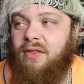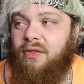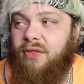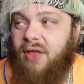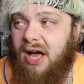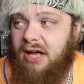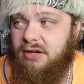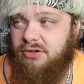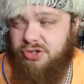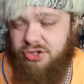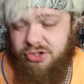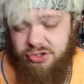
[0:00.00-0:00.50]

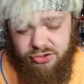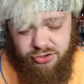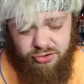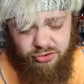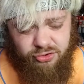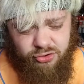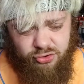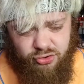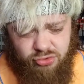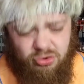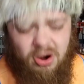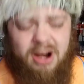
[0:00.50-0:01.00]
That
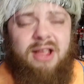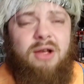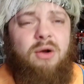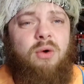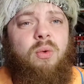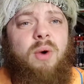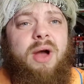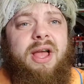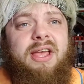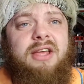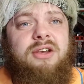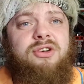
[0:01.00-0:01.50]
straight
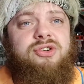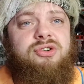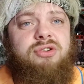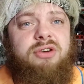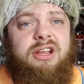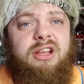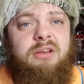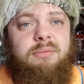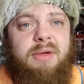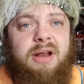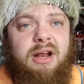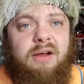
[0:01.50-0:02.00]
away
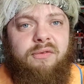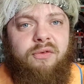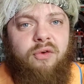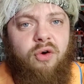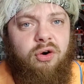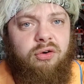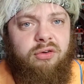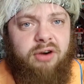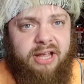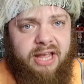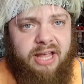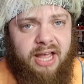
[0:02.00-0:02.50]
intrigued me and I
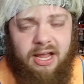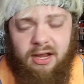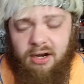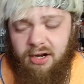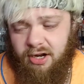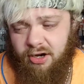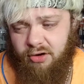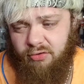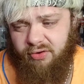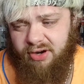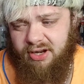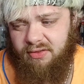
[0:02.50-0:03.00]
thought, okay, I'm
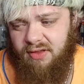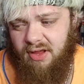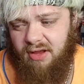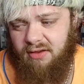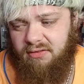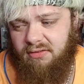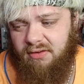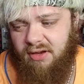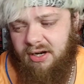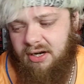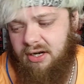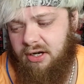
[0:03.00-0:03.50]
going to read
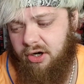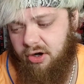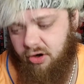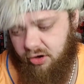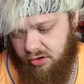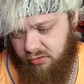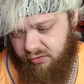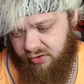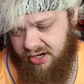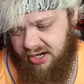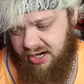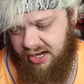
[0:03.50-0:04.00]
this, I'm
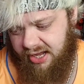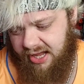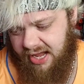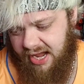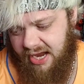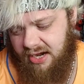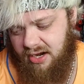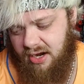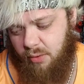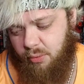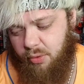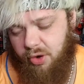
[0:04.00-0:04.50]
going to read it
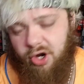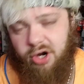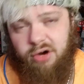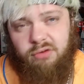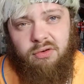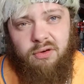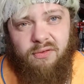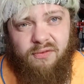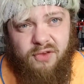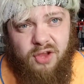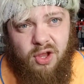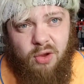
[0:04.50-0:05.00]
again and we're going to
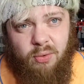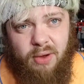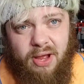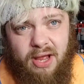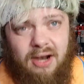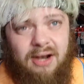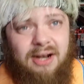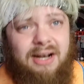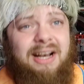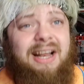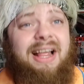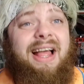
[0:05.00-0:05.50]
review
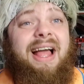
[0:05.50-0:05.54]
it